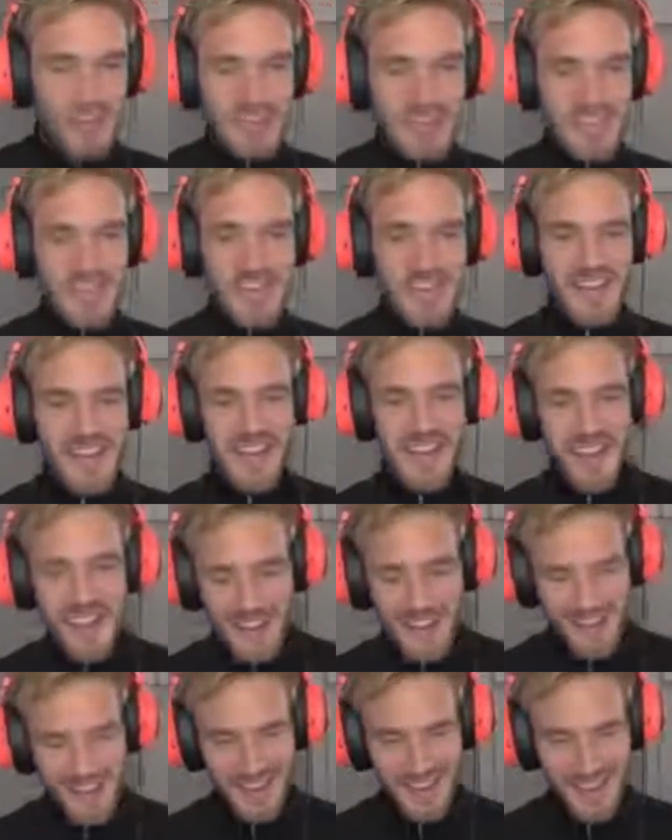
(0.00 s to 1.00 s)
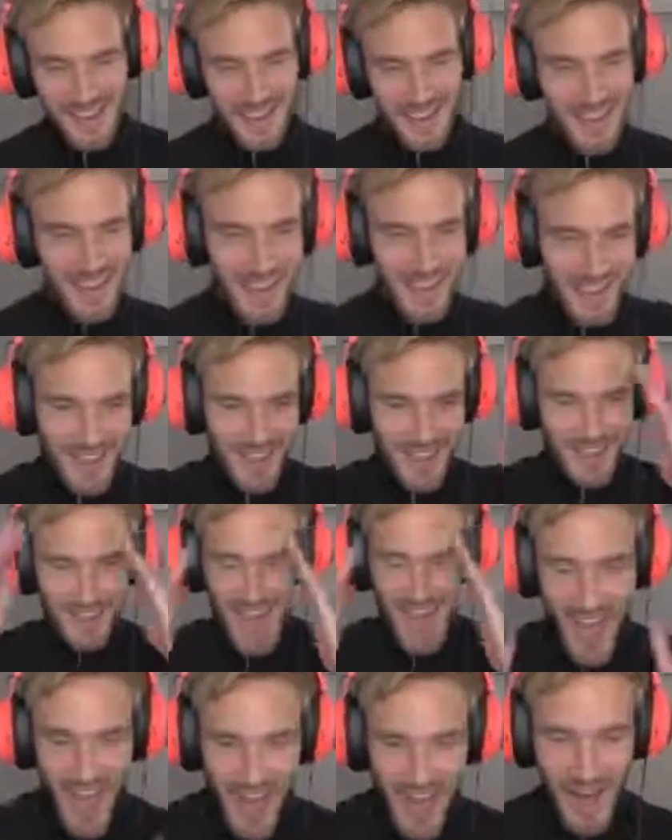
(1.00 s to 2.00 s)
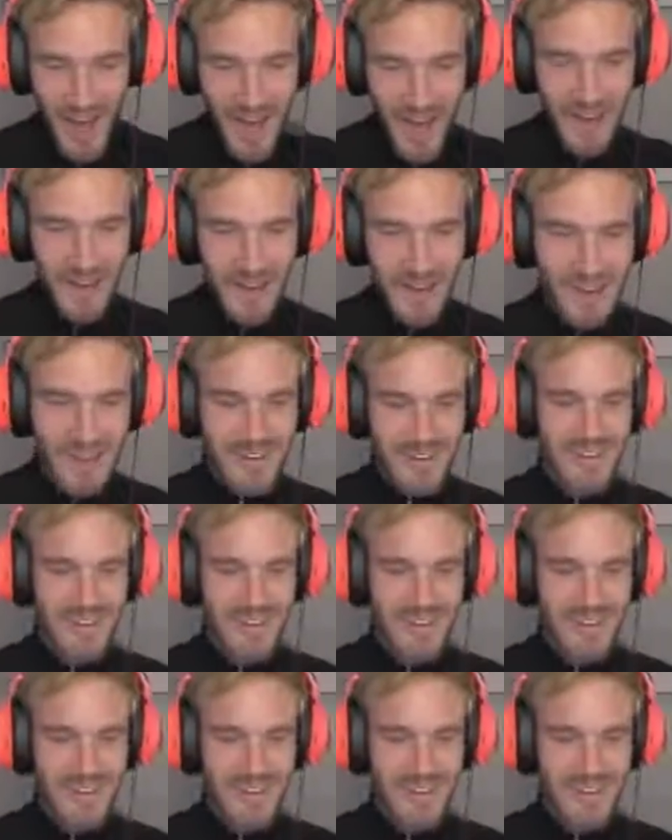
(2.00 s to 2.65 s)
Move! Spider-Man! Thanos, no! Thanos coming!